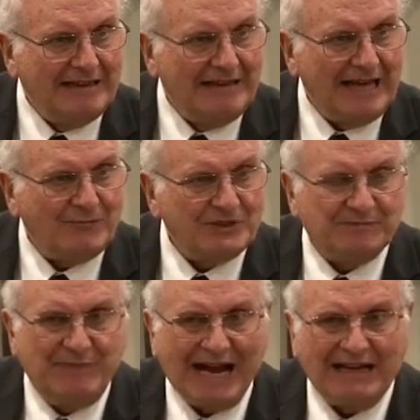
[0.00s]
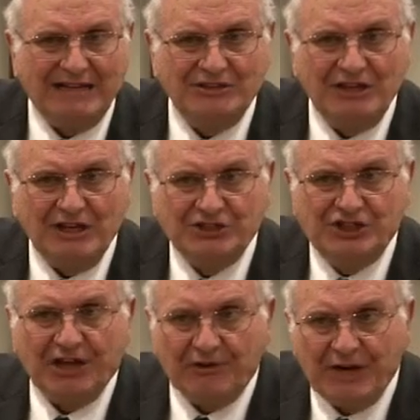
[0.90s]
That was back a
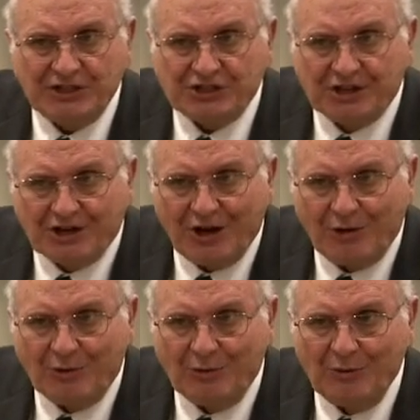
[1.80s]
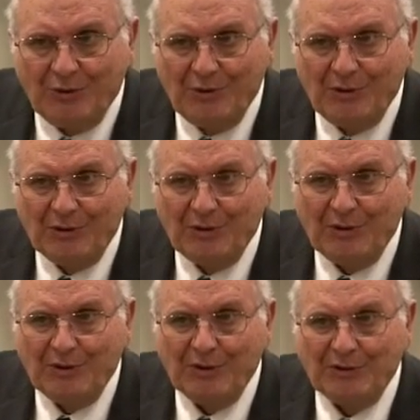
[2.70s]
generation ago.
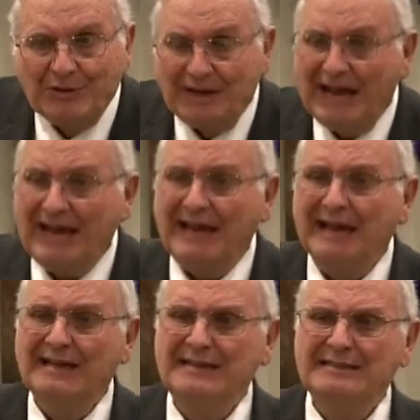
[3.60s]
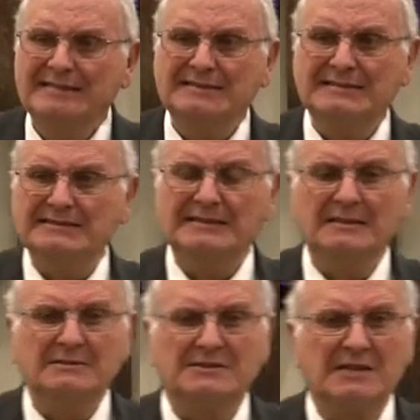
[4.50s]
Today?
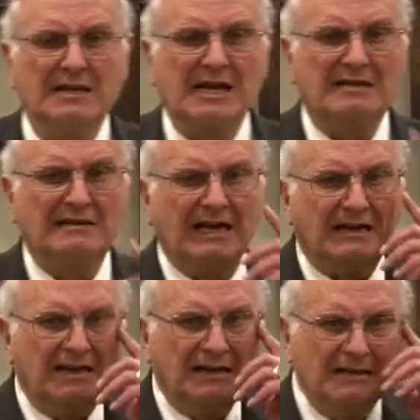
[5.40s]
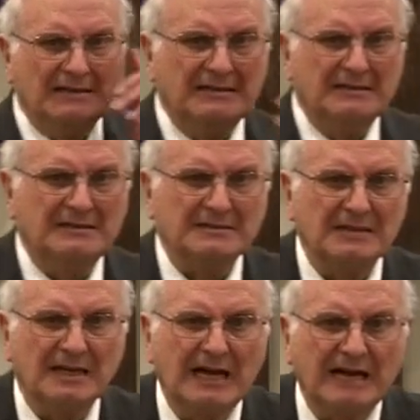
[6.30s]
No, it's not like that. It's
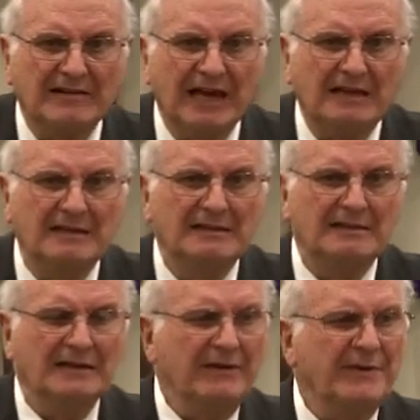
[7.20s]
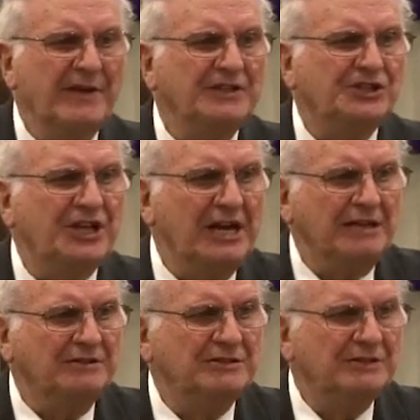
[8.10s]
not like that. Everything's
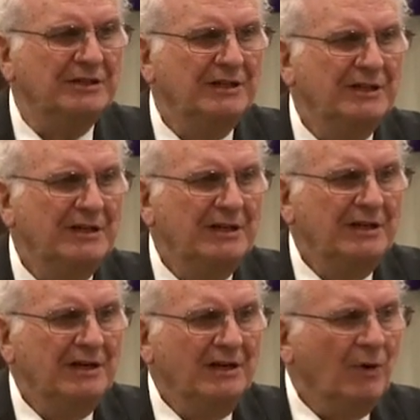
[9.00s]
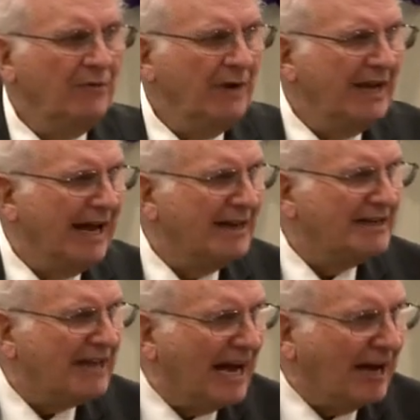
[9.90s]
changed. We're running out of
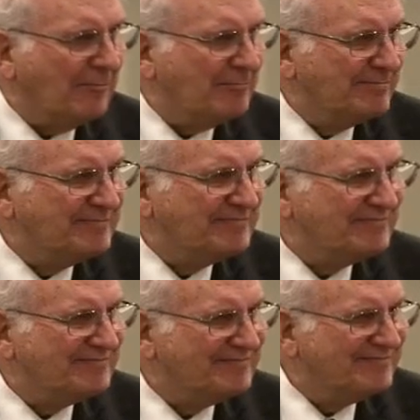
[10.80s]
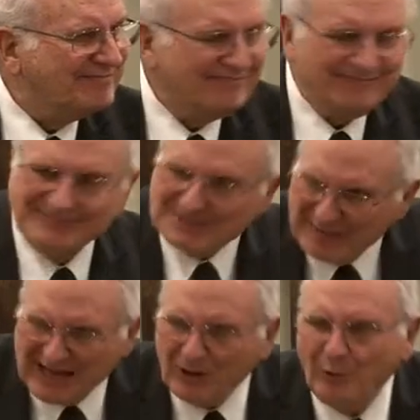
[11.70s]
time. It's
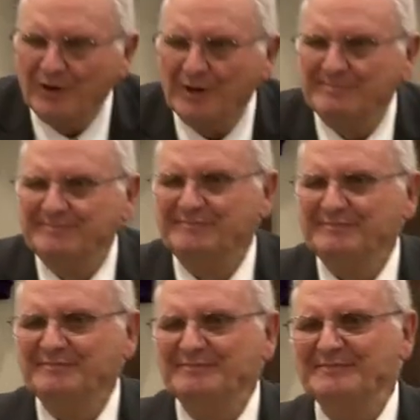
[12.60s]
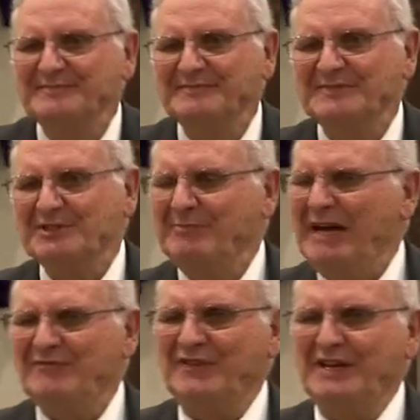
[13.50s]
about over. It's
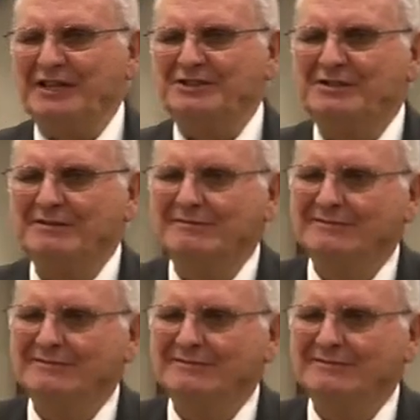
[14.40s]
about finished.